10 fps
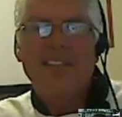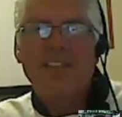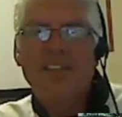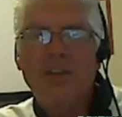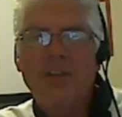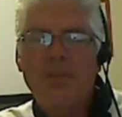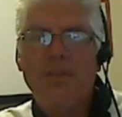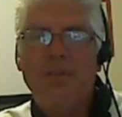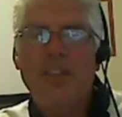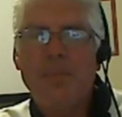So I
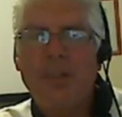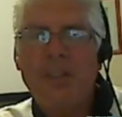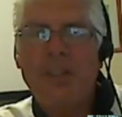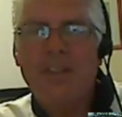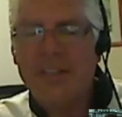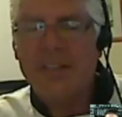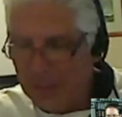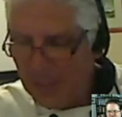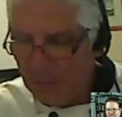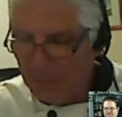mean, Facebook is
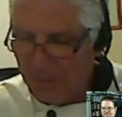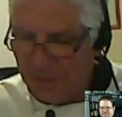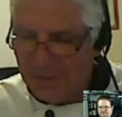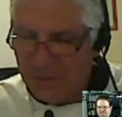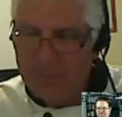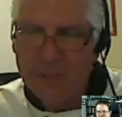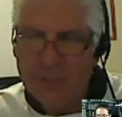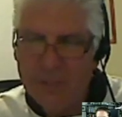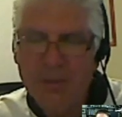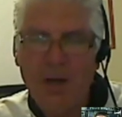coming out with some
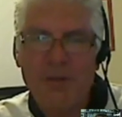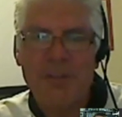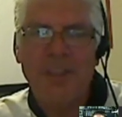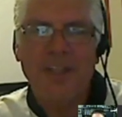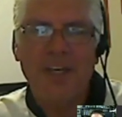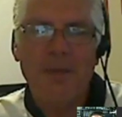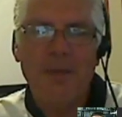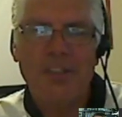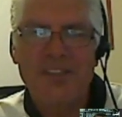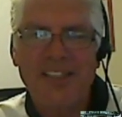new hosting
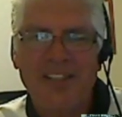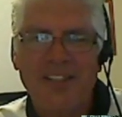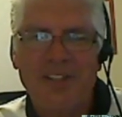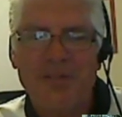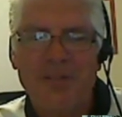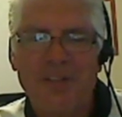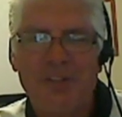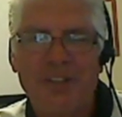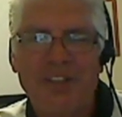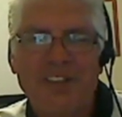options, I hear, in the
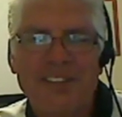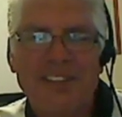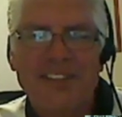future,